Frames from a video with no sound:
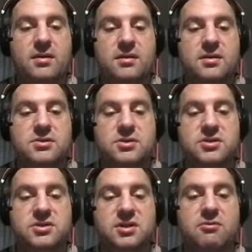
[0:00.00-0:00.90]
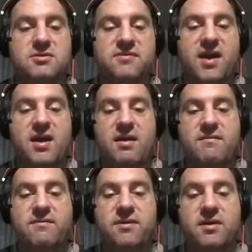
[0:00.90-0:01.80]
insertion sequence
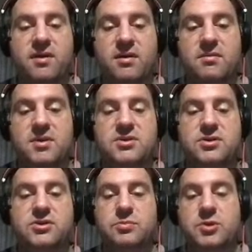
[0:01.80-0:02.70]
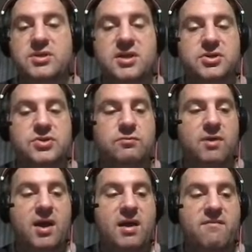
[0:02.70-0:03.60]
5 insertion mutations
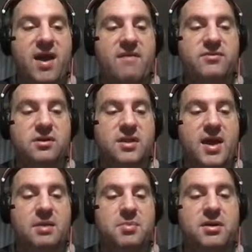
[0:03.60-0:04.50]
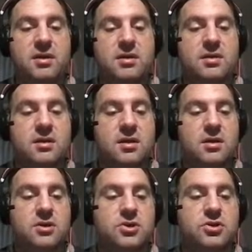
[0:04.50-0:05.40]
arrive after a lag period
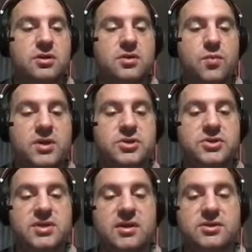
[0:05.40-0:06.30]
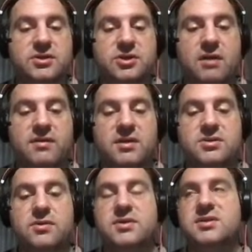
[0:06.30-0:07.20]
during which cells are starving.
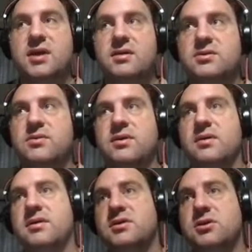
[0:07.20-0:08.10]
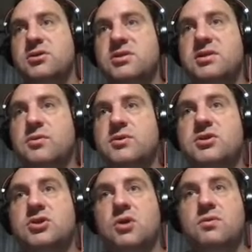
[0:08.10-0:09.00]
So the insertion sequence
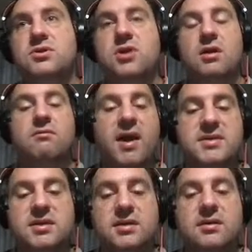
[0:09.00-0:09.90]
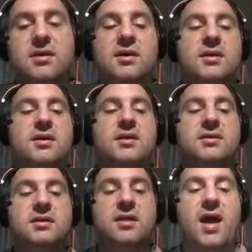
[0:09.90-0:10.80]
don't start arising
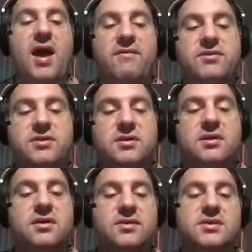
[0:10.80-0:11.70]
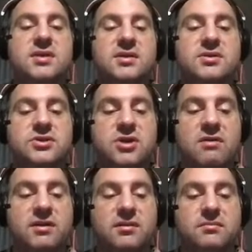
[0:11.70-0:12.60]
until after the cells are starving.